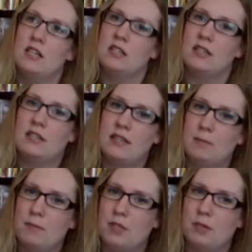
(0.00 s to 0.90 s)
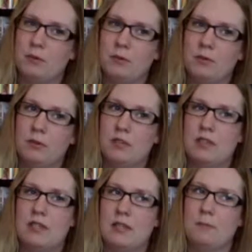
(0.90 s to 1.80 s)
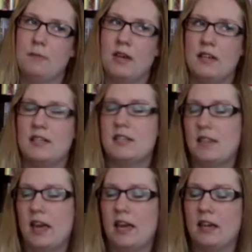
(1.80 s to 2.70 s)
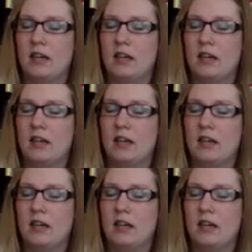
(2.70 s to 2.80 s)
the slip two, or slip SSK,